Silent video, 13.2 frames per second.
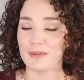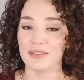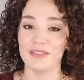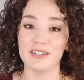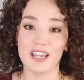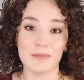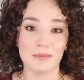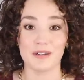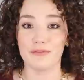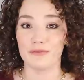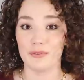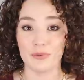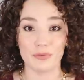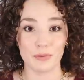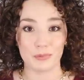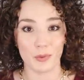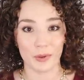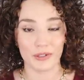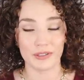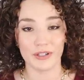and then gave me a full
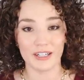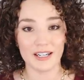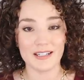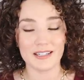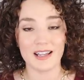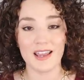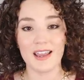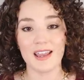report on it.